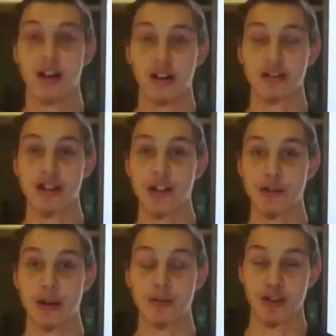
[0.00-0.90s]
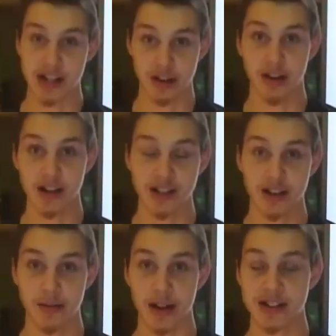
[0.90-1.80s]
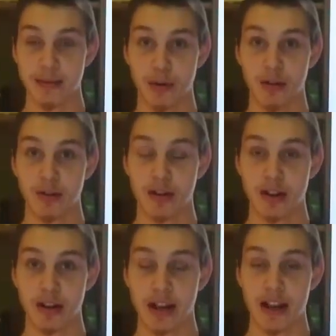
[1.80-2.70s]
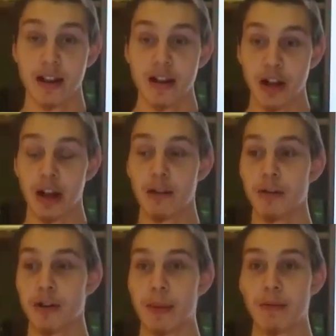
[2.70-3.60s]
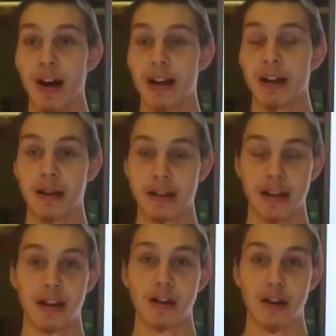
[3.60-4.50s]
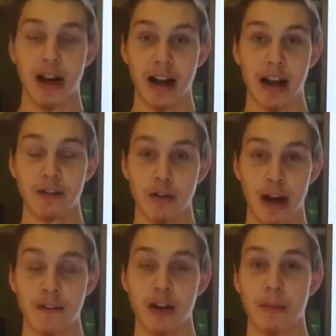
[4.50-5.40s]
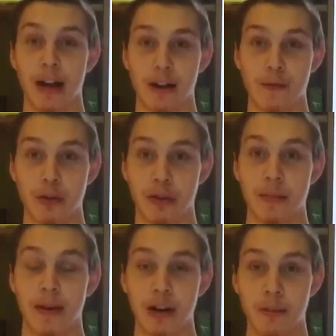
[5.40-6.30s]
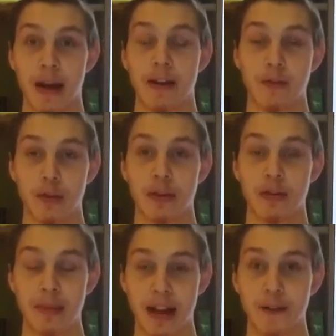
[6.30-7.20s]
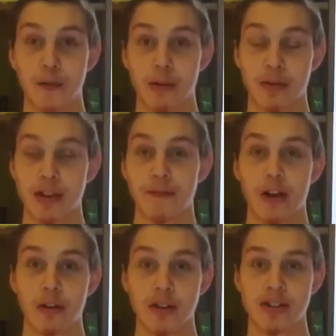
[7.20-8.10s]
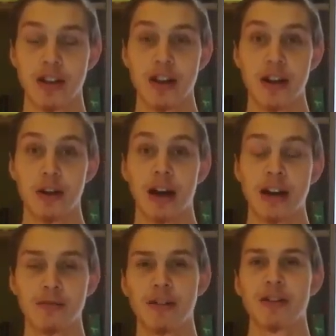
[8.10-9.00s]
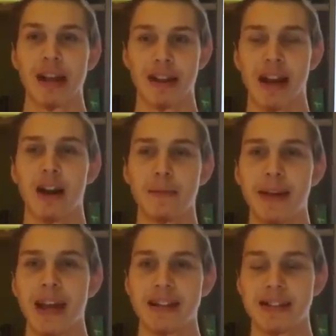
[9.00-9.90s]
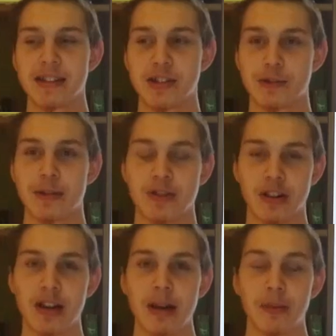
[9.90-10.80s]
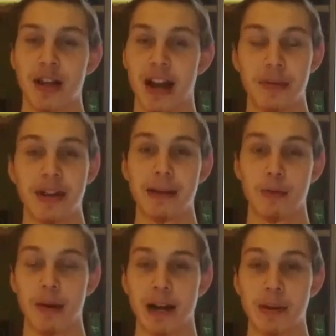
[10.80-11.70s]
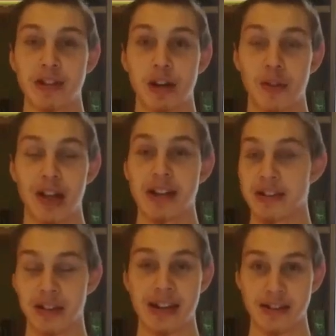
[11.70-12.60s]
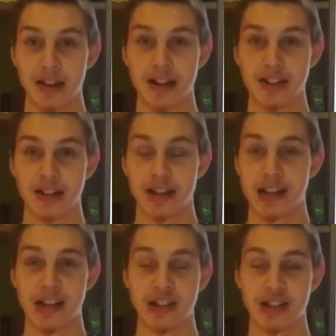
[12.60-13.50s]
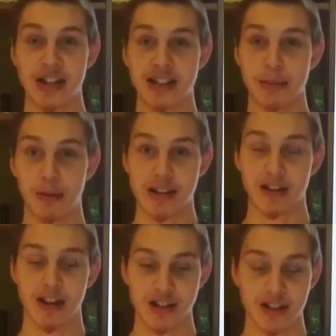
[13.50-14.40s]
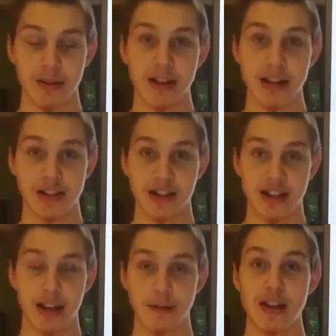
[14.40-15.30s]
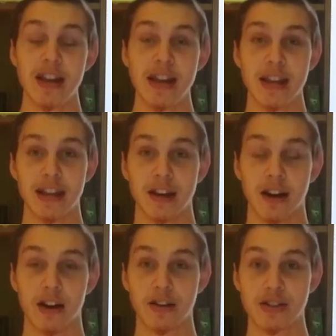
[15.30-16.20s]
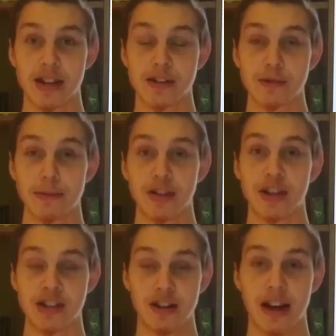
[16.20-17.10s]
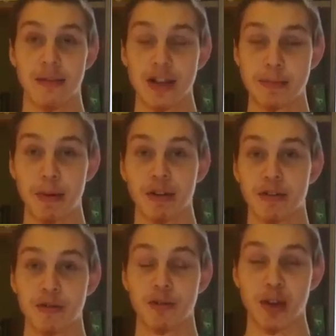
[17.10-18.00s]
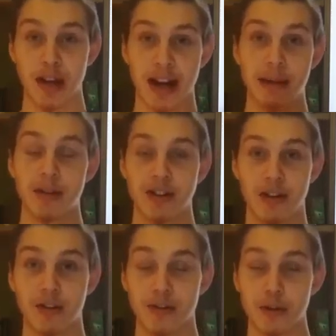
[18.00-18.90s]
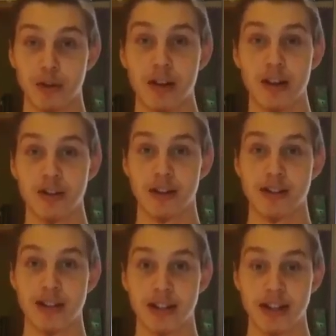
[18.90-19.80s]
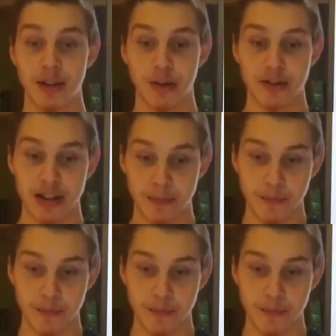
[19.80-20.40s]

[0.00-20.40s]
not understand the scripture. He's lost. That simple. Okay? You gotta wonder, I mean, why, like, you know, I've gone back and forth, back and forth with those followers. You know, I just wonder, like how come you can't see this in scripture? But then I have to keep reminding myself that he's lost. It's just that simple. He's lost. He's not saved. He cannot understand scripture. He does not have the spirit of truth to guide him into all truth. John 16:13.